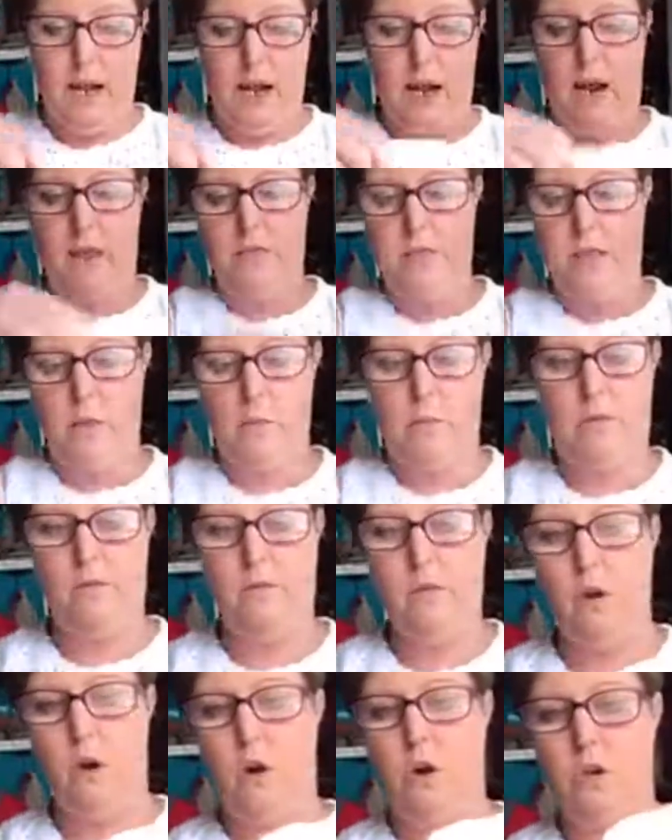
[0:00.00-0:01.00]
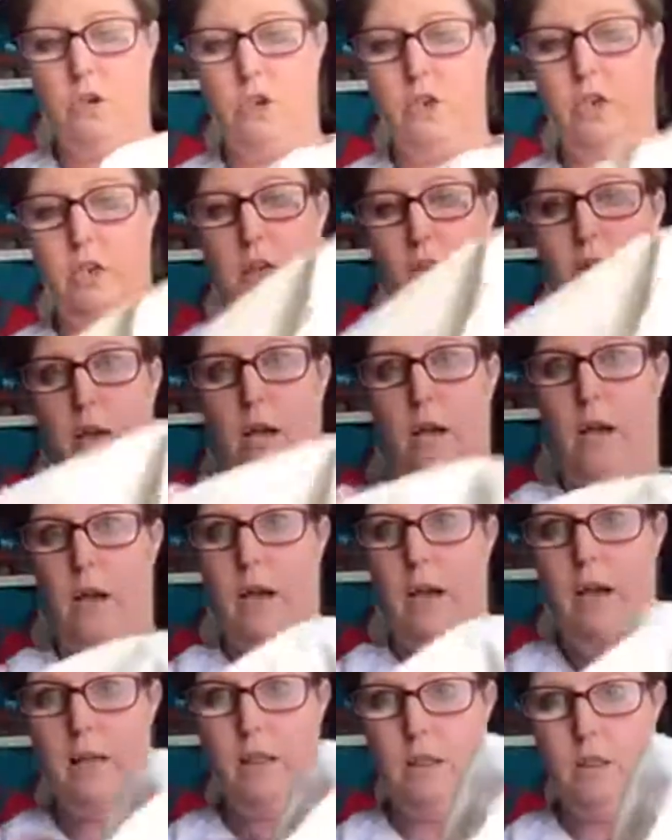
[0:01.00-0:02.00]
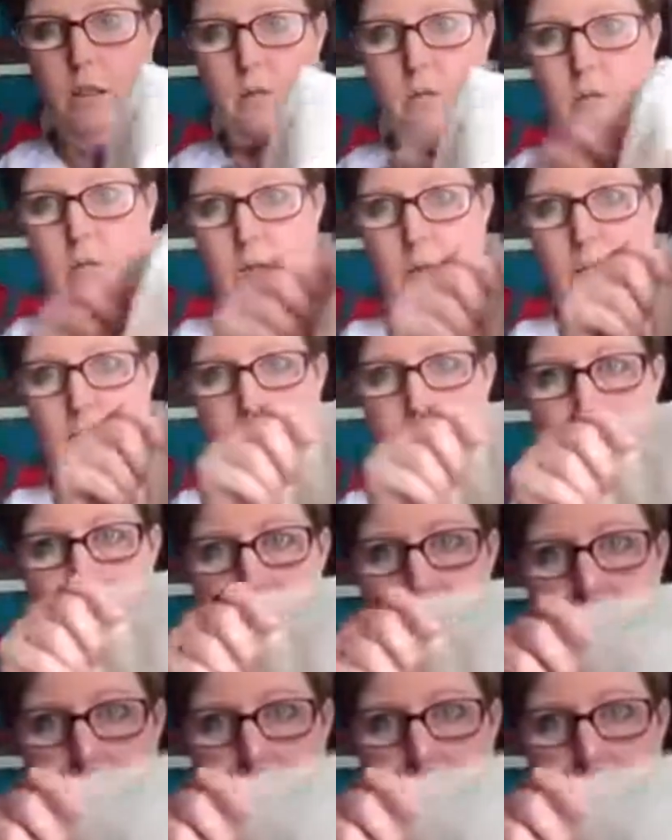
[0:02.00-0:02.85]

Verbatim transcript: and then we've got a lovely